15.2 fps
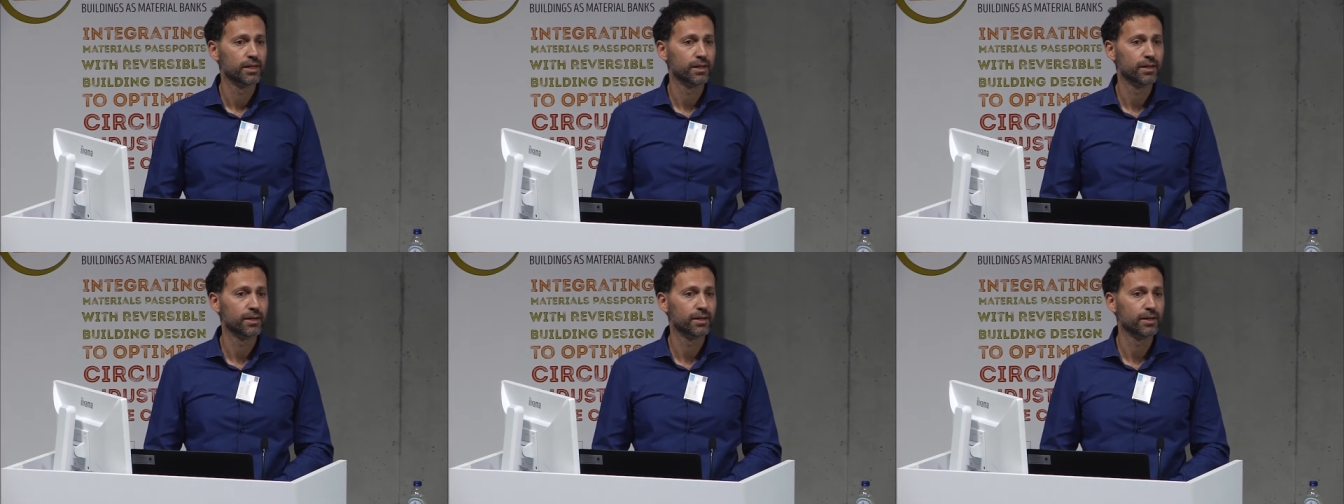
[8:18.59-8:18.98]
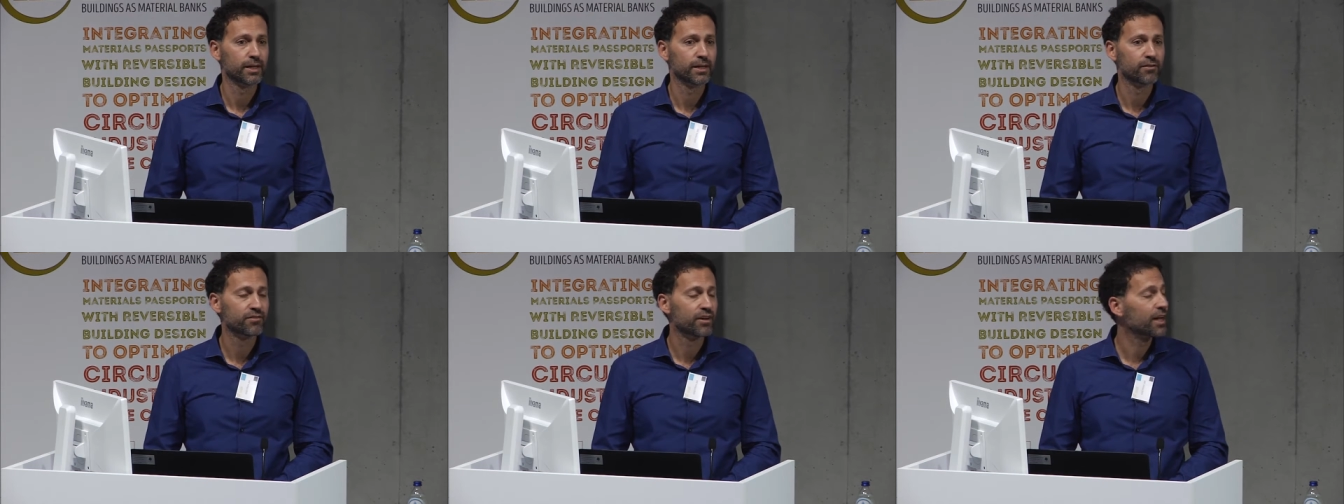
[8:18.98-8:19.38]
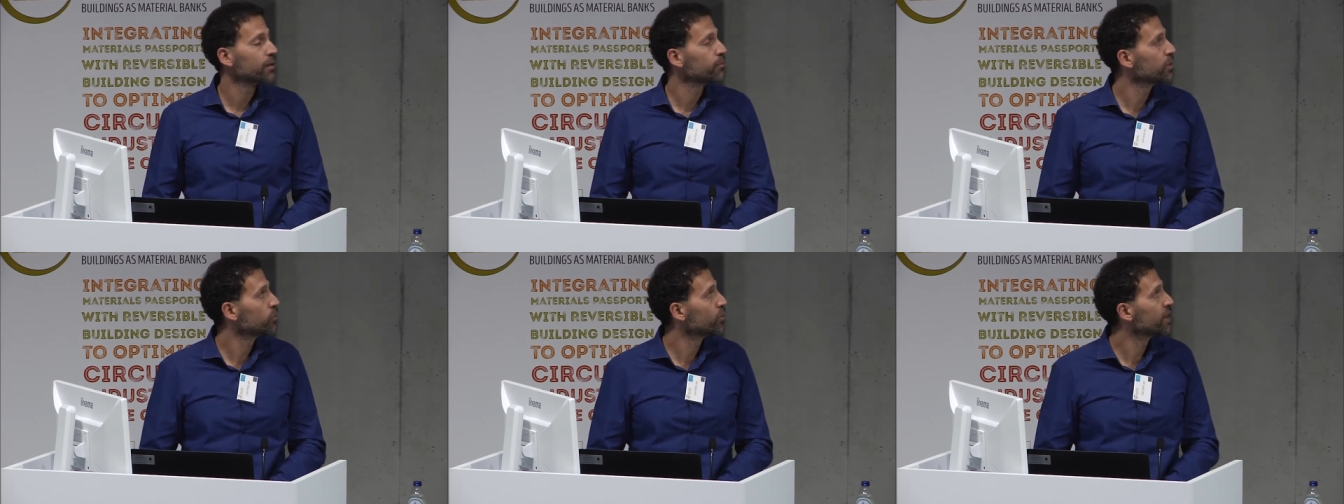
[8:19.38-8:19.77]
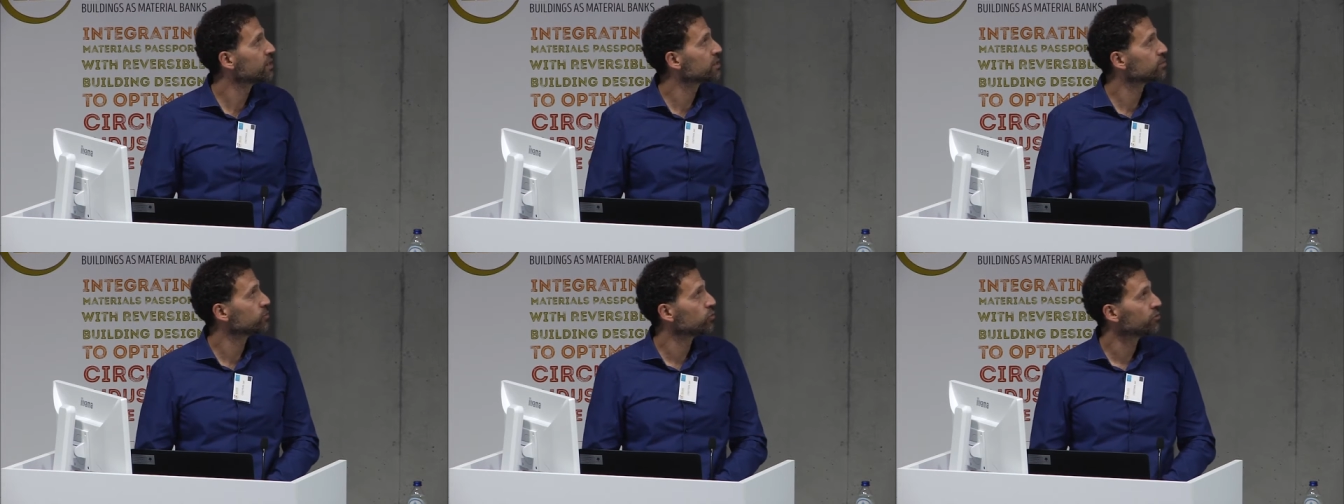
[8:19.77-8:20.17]
Uh, in a viable way
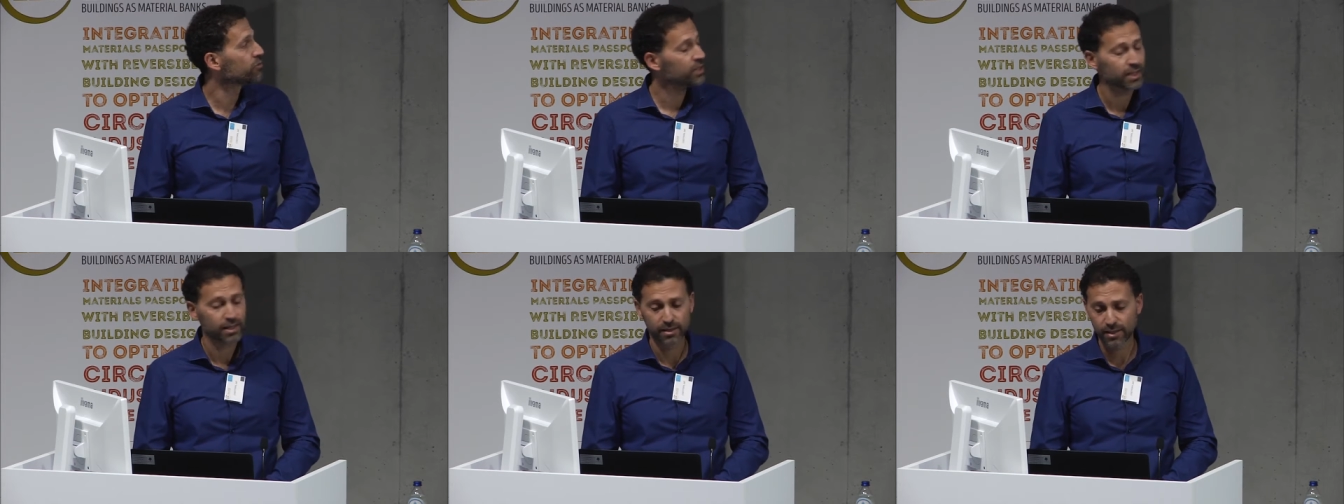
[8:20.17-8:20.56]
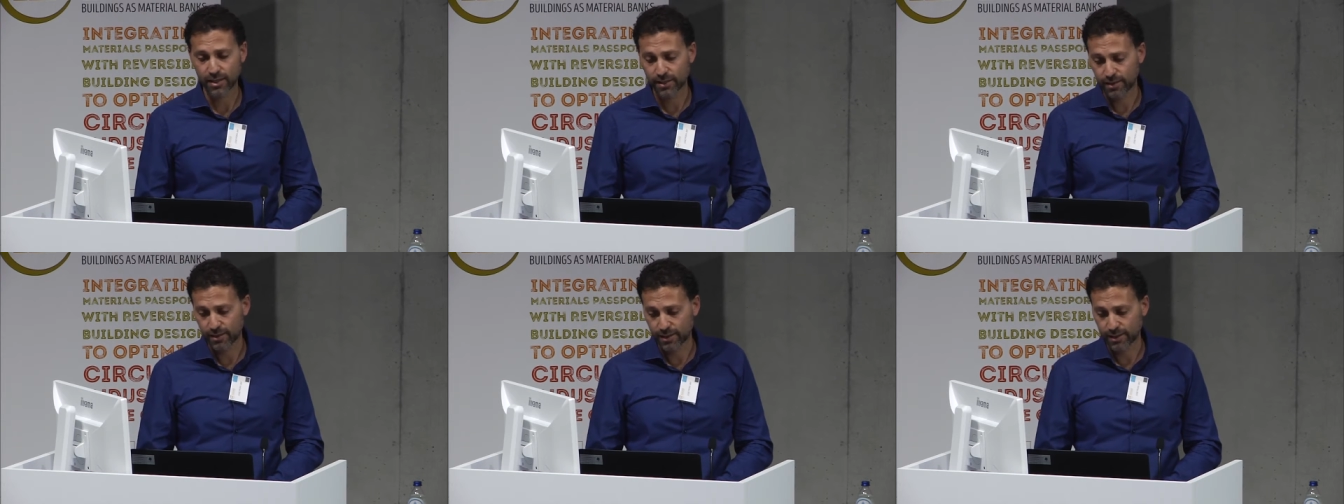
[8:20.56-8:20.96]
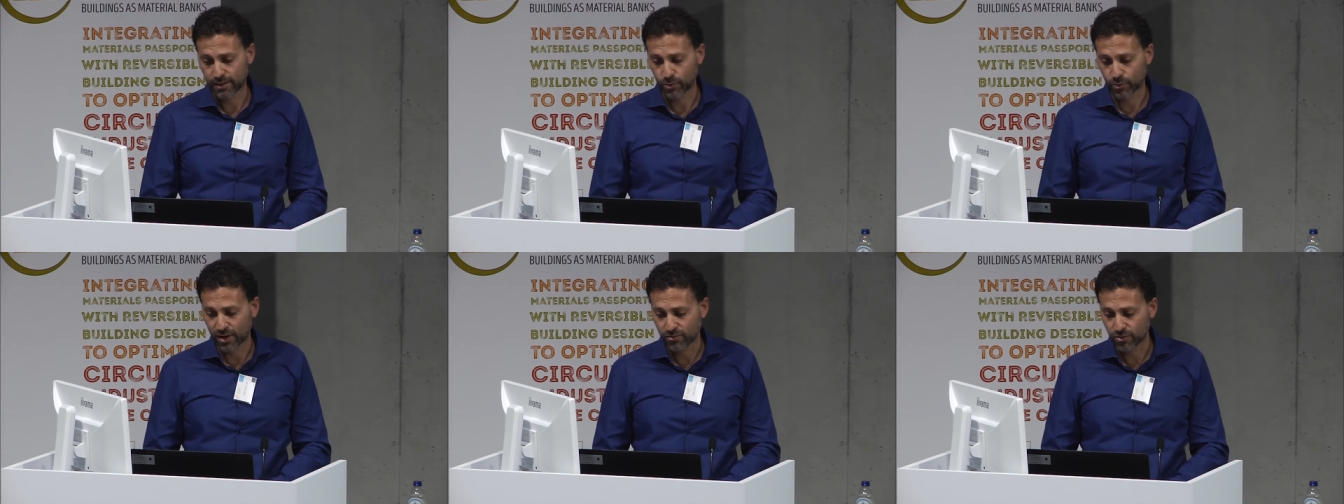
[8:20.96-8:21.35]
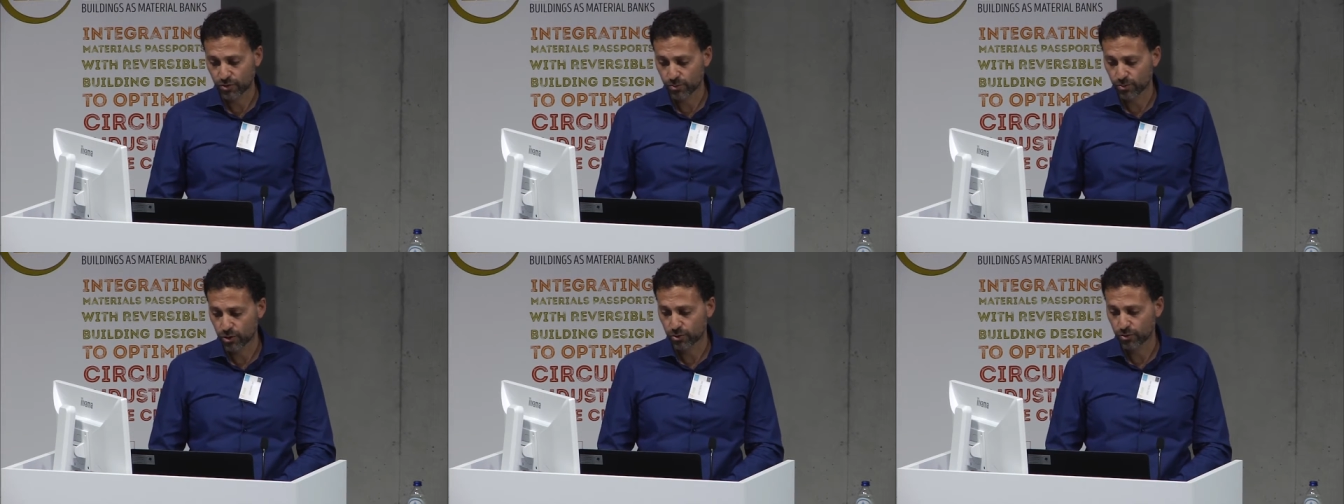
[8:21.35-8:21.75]
is moving, and the, and, and the
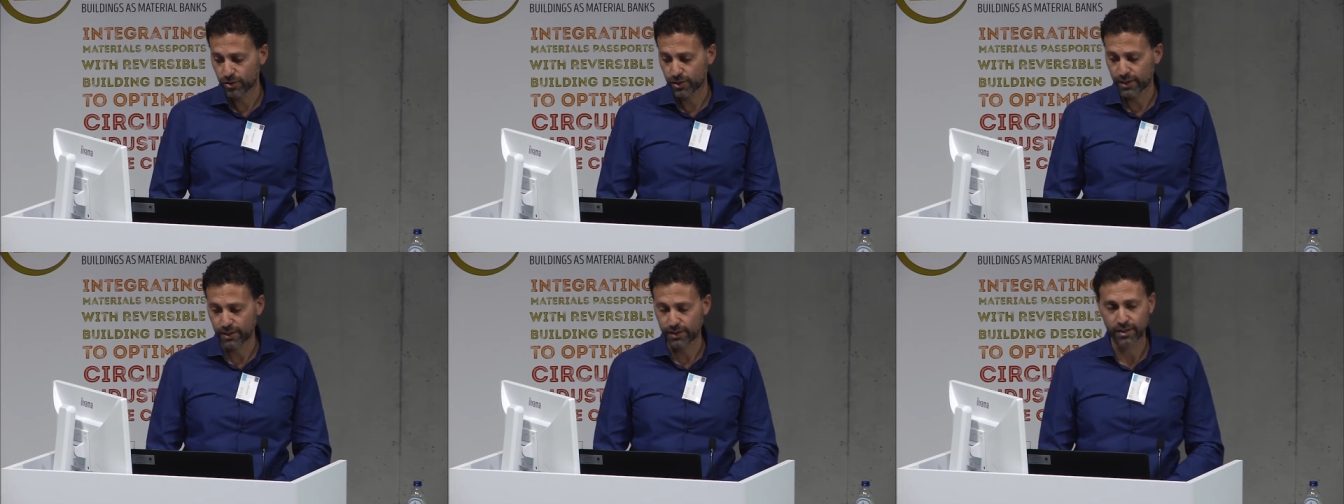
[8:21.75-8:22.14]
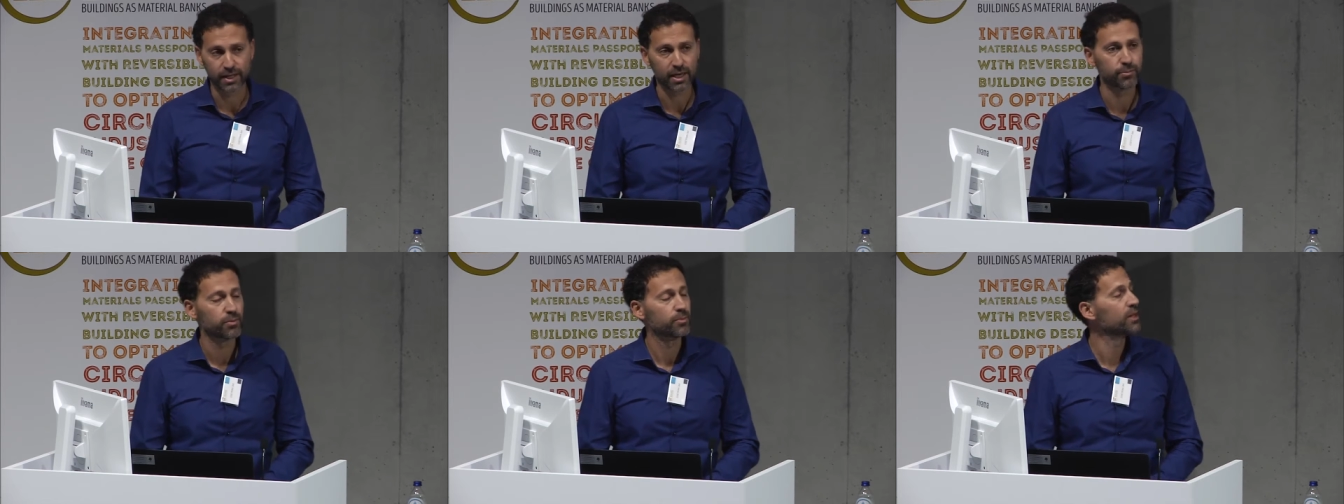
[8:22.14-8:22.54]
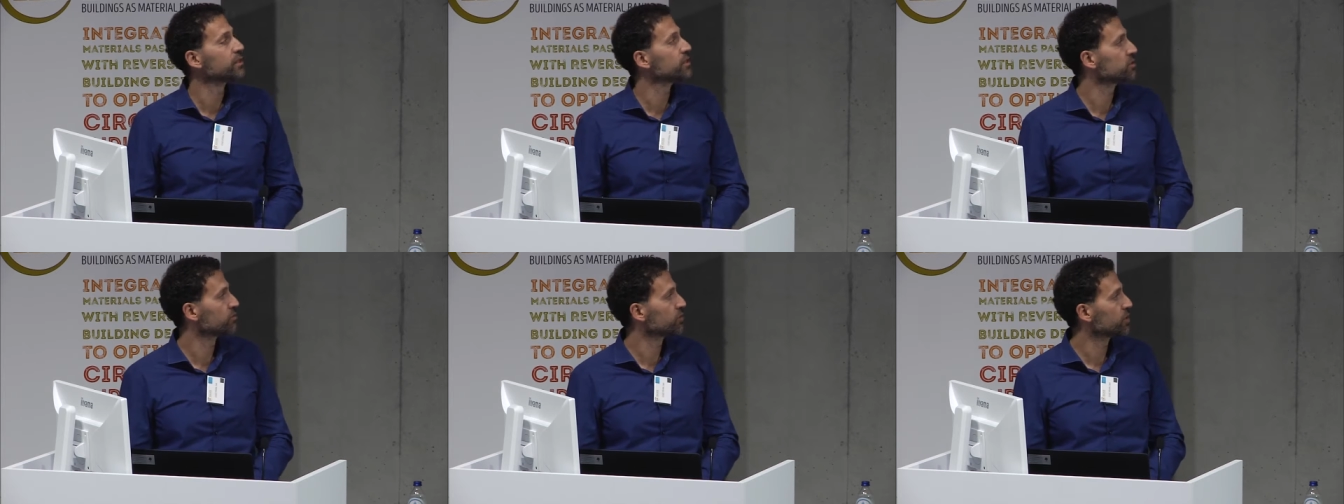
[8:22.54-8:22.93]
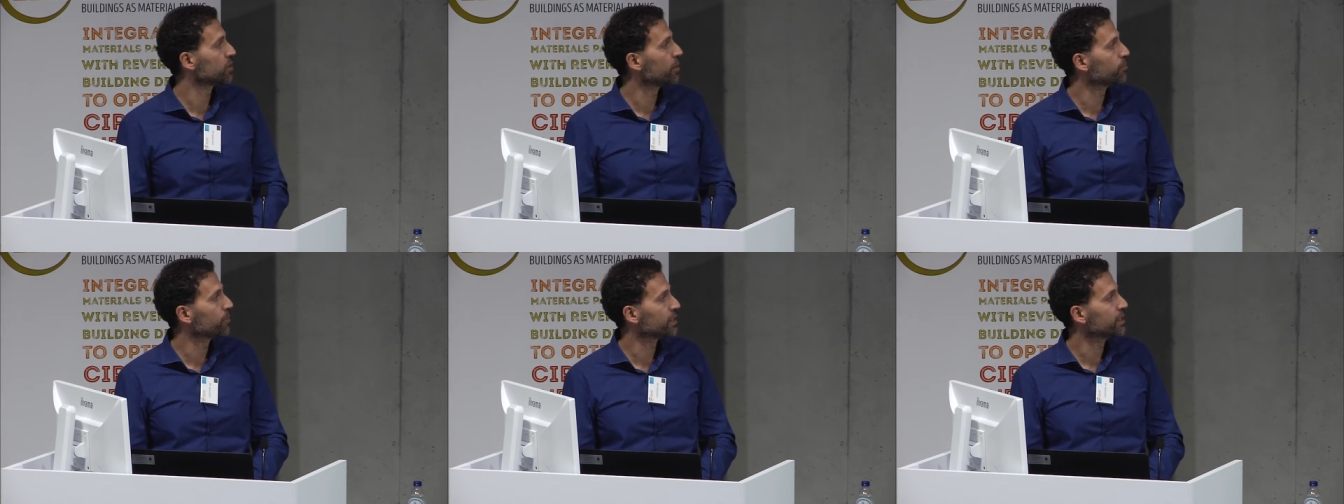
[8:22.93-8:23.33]
revenue model, the, the capabilities of the
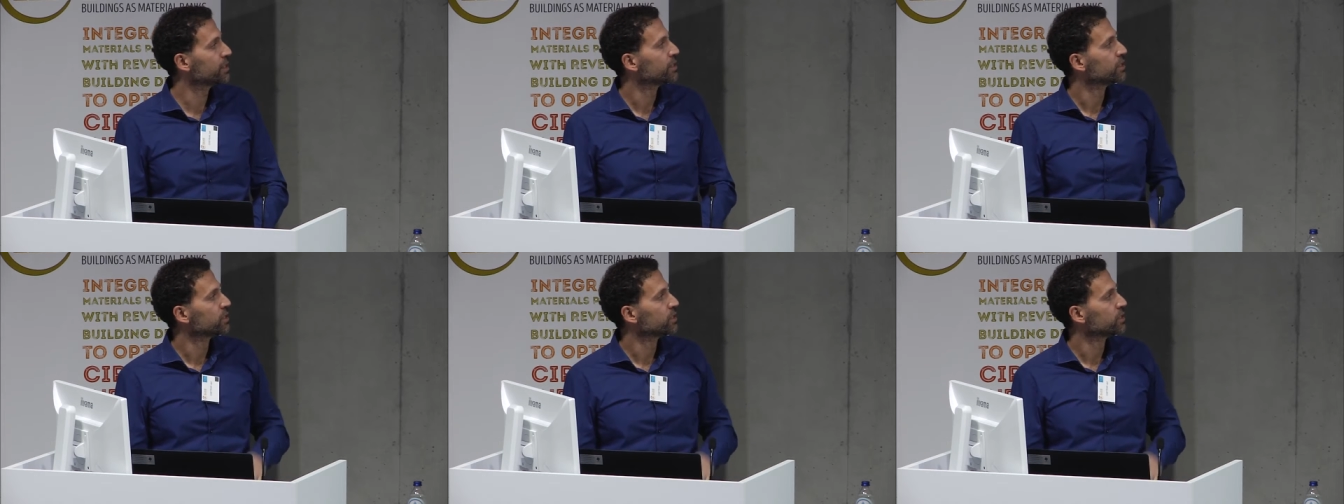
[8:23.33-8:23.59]
company.